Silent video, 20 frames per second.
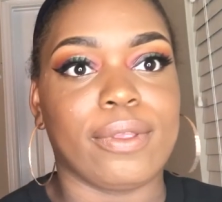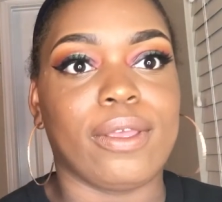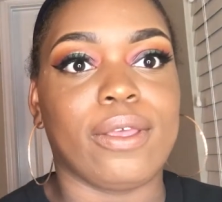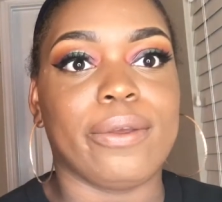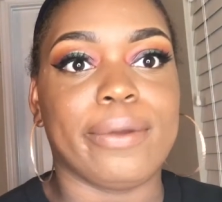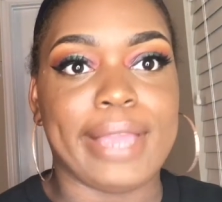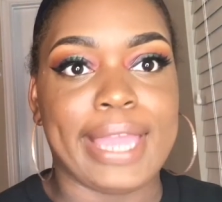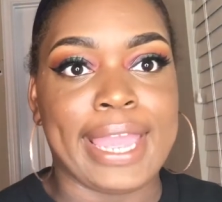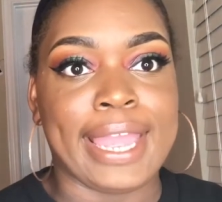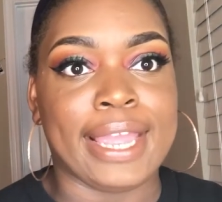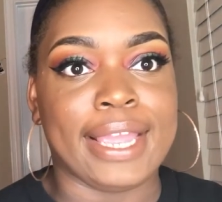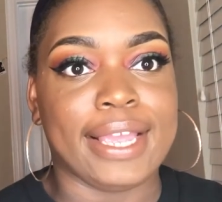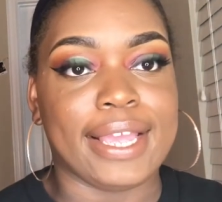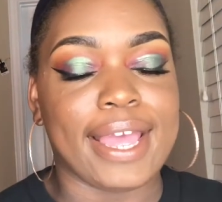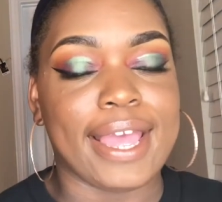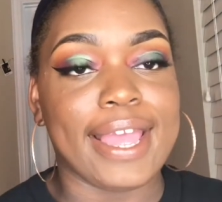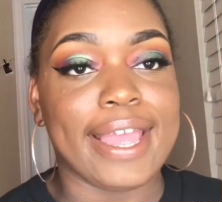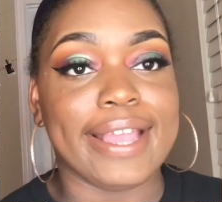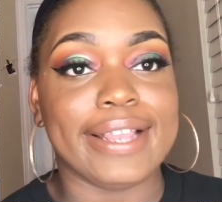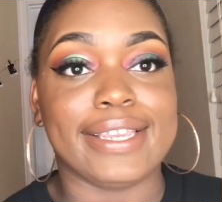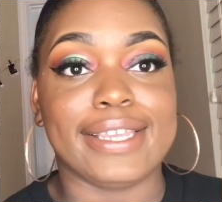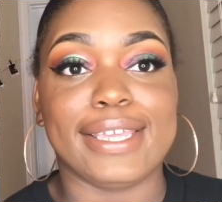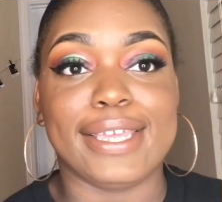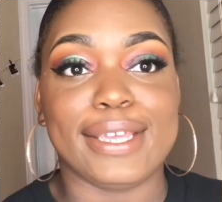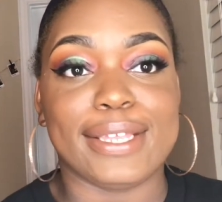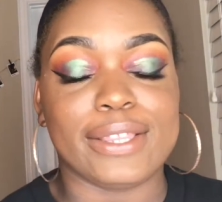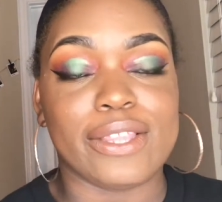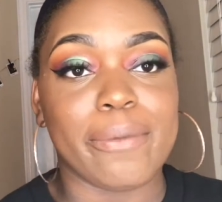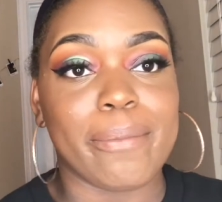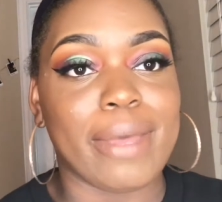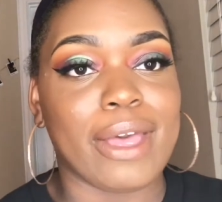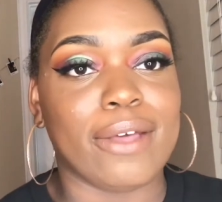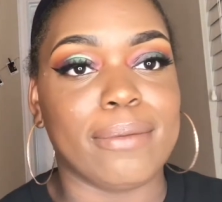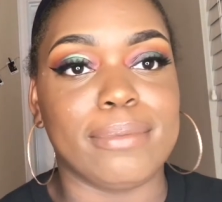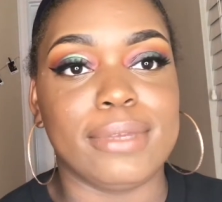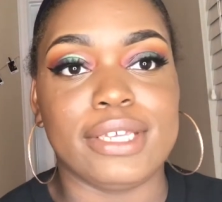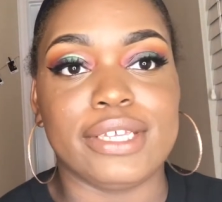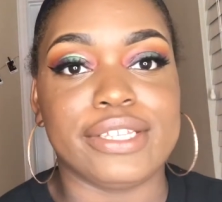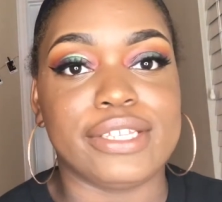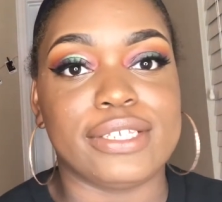Okay, I had to kick them out
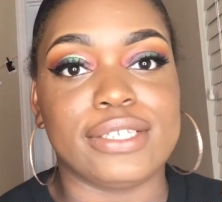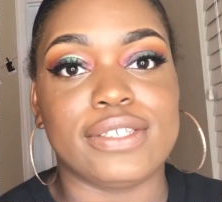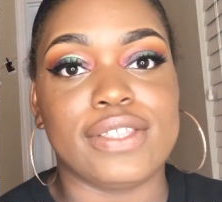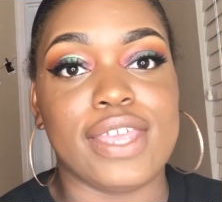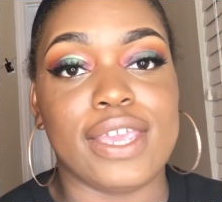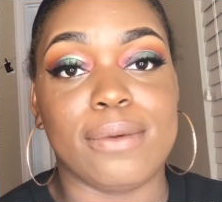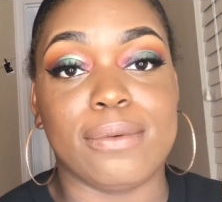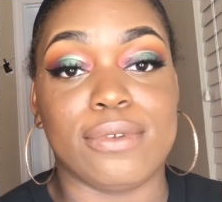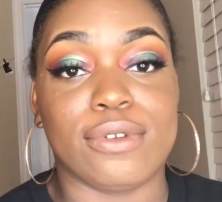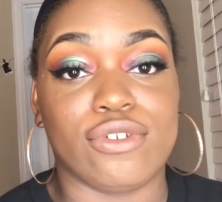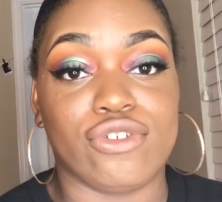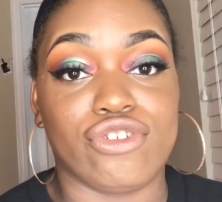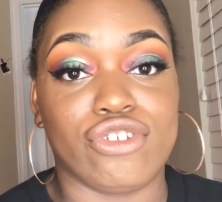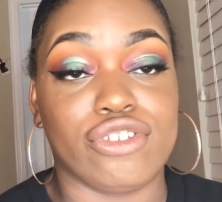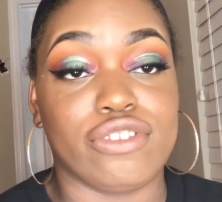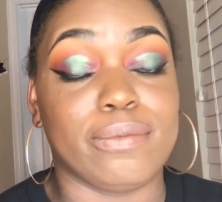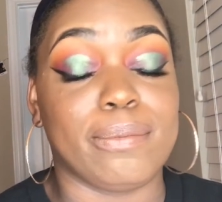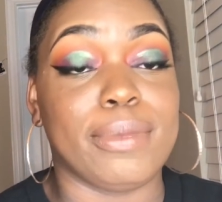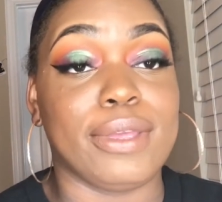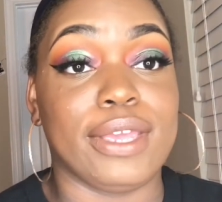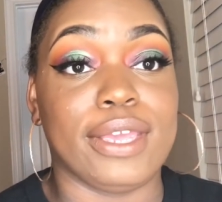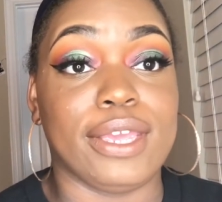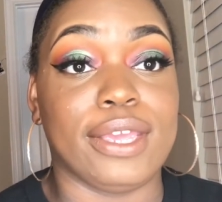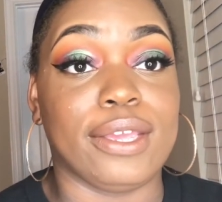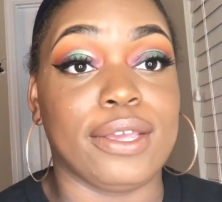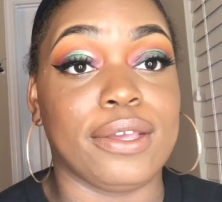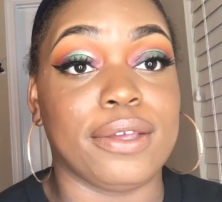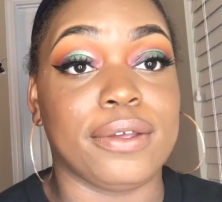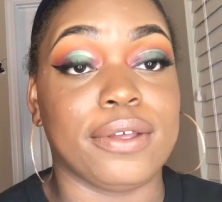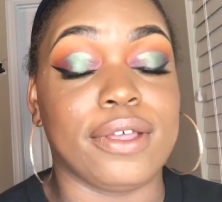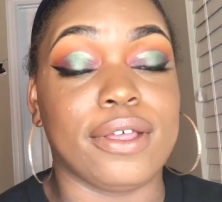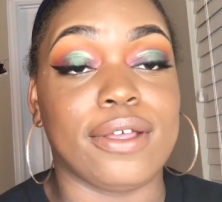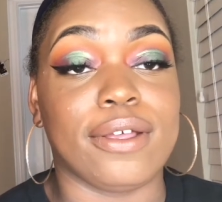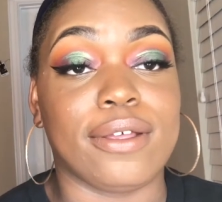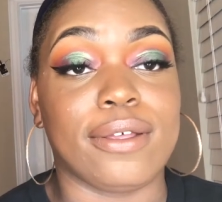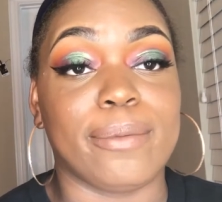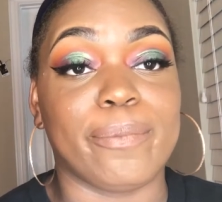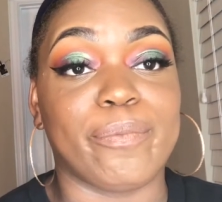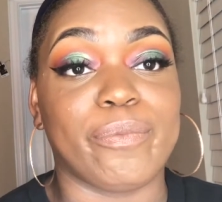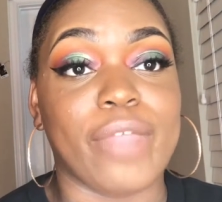because they was just being
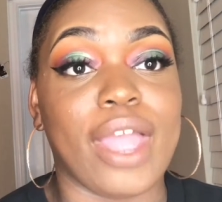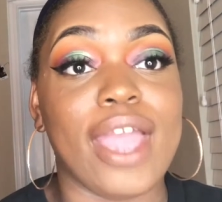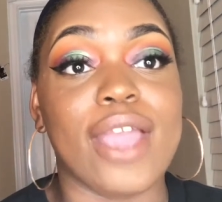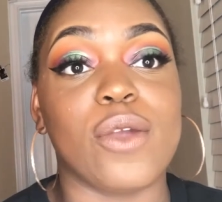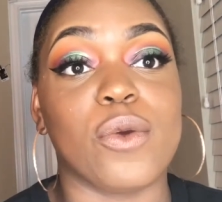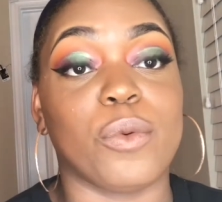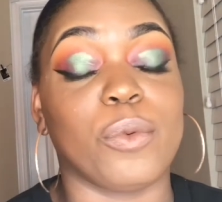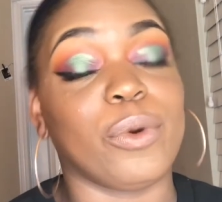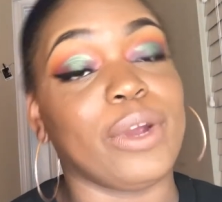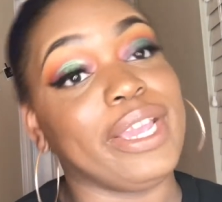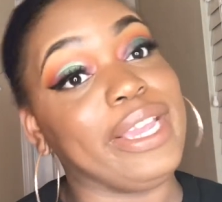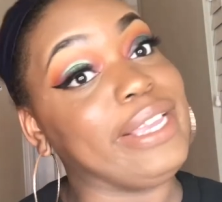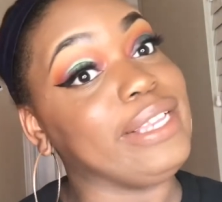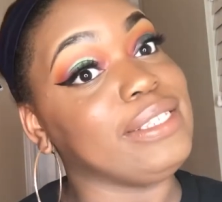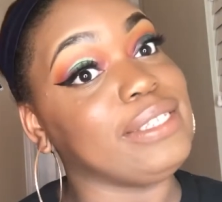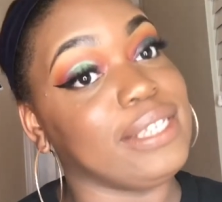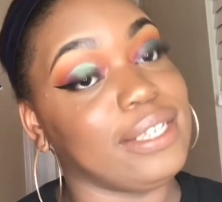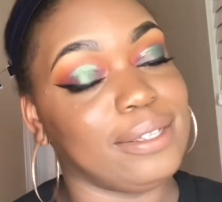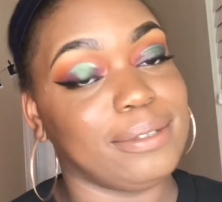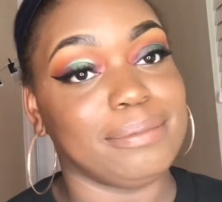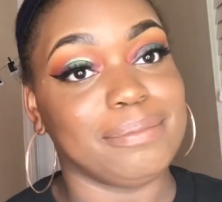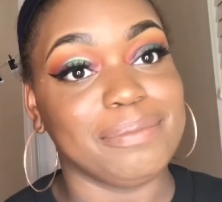irate.